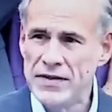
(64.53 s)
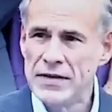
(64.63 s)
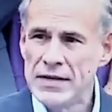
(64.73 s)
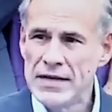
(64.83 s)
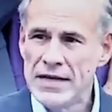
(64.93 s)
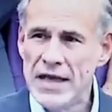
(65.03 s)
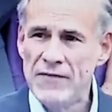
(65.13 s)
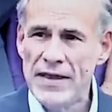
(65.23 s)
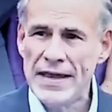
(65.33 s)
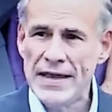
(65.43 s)
in
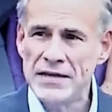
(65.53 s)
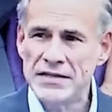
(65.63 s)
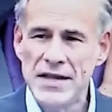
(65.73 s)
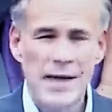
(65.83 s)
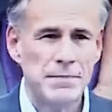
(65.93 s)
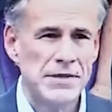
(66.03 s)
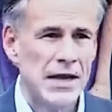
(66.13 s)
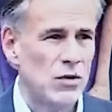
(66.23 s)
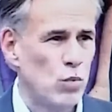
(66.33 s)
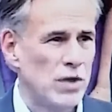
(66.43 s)
heavy-handed,
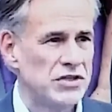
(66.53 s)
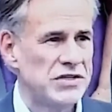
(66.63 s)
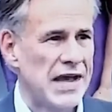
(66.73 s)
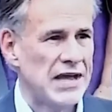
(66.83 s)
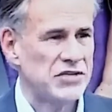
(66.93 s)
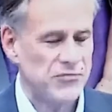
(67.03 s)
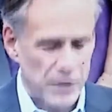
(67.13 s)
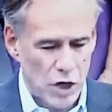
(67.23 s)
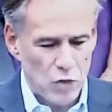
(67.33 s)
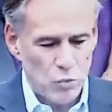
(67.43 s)
top-down,
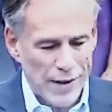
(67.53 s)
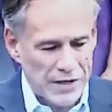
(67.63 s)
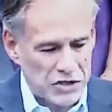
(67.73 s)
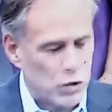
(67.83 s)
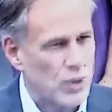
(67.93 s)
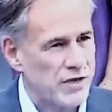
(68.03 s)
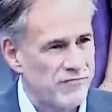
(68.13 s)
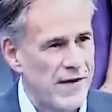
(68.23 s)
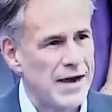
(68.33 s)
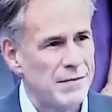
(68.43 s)
one-size-fit-all regulatory
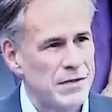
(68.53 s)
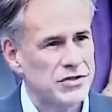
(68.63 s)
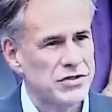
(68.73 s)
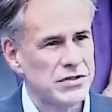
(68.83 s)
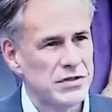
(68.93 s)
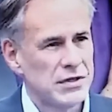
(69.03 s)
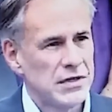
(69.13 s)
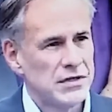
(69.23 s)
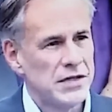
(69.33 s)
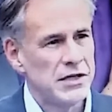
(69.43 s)
environments
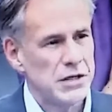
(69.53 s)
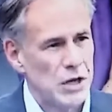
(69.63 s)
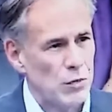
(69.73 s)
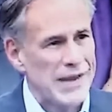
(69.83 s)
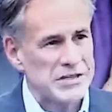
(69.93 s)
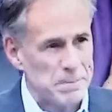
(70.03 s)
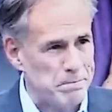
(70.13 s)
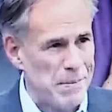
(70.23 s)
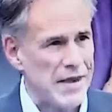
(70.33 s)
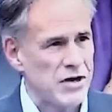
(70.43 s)
that erect
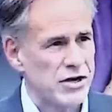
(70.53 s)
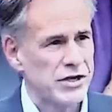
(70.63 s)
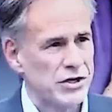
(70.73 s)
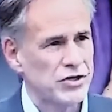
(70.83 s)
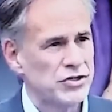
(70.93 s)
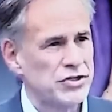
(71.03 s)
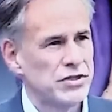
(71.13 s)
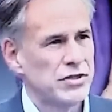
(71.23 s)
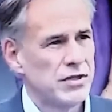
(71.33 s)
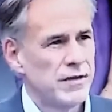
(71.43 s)

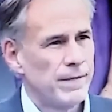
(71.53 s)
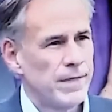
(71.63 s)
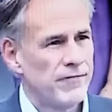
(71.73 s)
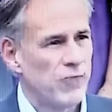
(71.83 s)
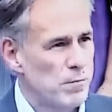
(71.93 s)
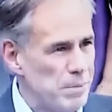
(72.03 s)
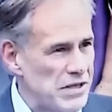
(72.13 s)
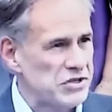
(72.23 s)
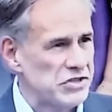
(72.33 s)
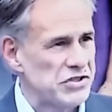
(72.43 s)
barriers for
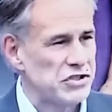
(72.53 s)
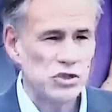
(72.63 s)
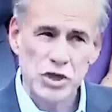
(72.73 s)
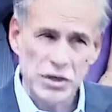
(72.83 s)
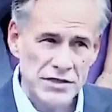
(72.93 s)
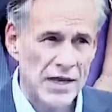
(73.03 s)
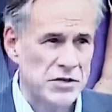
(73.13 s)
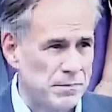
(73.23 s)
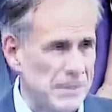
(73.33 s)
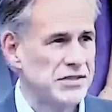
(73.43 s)
businesses to
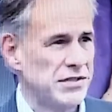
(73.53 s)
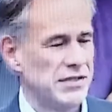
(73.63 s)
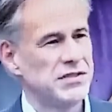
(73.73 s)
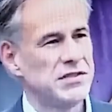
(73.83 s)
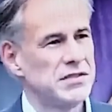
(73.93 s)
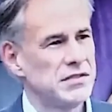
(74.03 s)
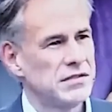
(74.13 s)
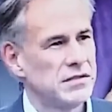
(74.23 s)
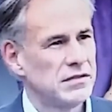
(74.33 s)
conduct business.